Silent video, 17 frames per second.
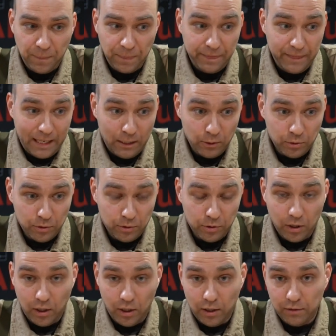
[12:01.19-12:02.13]

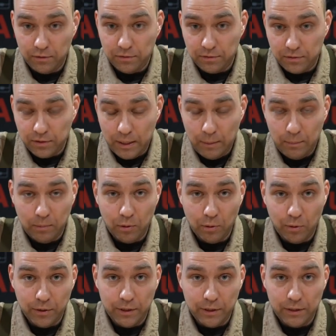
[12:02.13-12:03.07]
thousands of
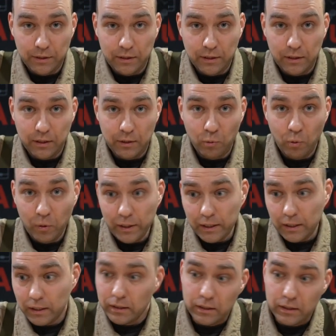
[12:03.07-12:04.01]
employed
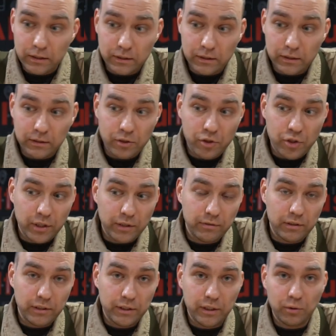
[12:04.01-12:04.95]
workers
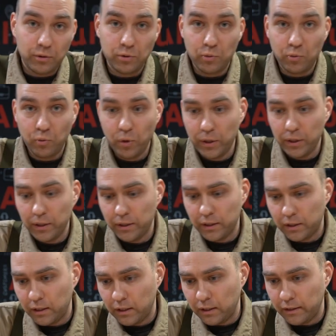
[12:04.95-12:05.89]
cheerfully go to
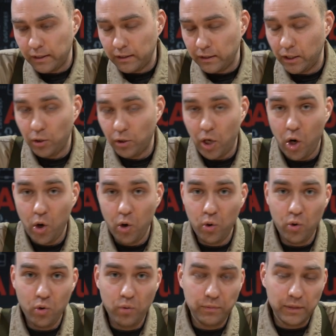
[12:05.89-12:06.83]
work, then go
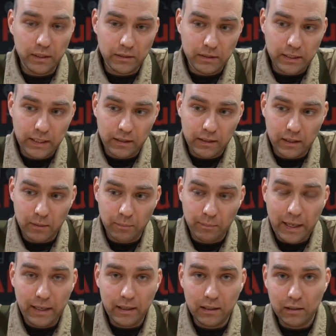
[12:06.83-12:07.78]
home, then take their
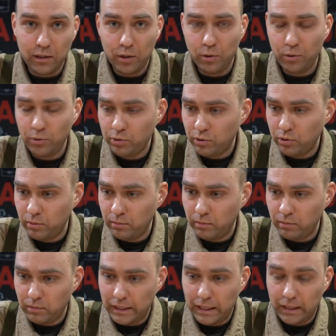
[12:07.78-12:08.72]
bank loans to
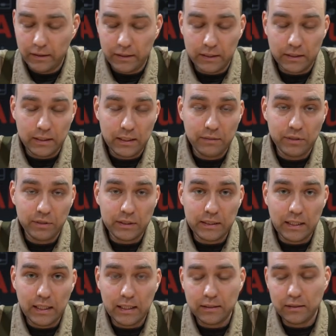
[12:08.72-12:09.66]
get their TV
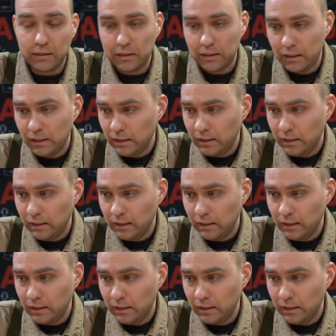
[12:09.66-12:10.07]
sets,